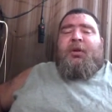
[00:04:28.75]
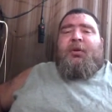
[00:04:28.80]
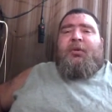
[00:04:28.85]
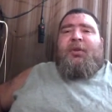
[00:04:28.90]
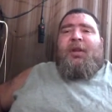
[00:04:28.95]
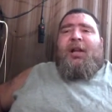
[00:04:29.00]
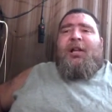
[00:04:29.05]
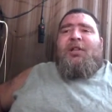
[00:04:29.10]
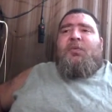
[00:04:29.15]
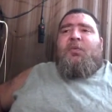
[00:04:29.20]

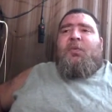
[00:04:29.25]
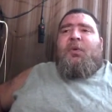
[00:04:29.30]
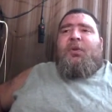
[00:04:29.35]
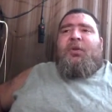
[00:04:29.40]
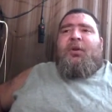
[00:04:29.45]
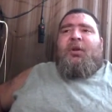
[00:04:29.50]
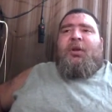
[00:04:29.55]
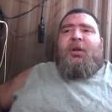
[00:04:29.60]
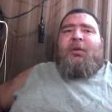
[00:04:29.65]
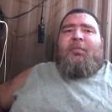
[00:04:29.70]
That's what
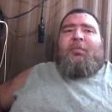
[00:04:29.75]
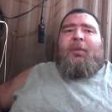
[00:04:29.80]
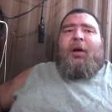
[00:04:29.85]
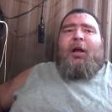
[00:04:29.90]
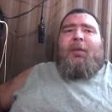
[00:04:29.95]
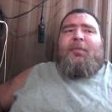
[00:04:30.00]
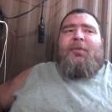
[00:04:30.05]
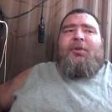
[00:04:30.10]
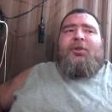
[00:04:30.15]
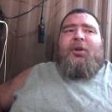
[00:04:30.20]
they're going to
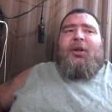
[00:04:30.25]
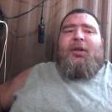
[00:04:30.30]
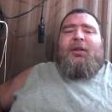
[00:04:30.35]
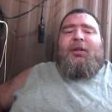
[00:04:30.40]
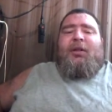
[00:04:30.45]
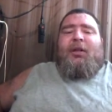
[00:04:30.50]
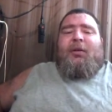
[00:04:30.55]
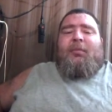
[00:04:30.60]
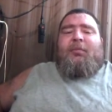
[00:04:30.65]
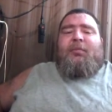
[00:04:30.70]
bomb to try to
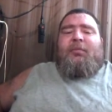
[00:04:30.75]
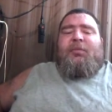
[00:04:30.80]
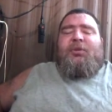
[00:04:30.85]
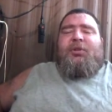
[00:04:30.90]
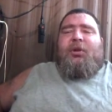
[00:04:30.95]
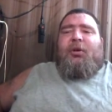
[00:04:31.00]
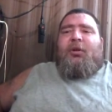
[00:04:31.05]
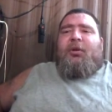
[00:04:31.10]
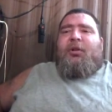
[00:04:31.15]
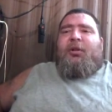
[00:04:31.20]
take out the
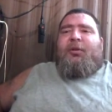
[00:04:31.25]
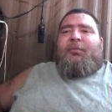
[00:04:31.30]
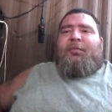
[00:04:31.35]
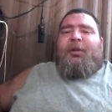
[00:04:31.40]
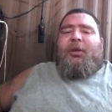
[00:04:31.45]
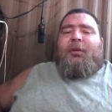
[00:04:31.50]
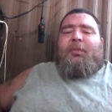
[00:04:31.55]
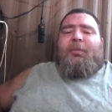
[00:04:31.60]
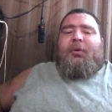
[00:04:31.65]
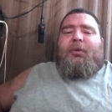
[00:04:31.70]
majority of the
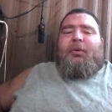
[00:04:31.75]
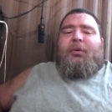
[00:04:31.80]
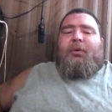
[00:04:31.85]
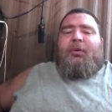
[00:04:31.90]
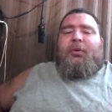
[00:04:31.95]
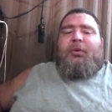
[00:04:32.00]
people.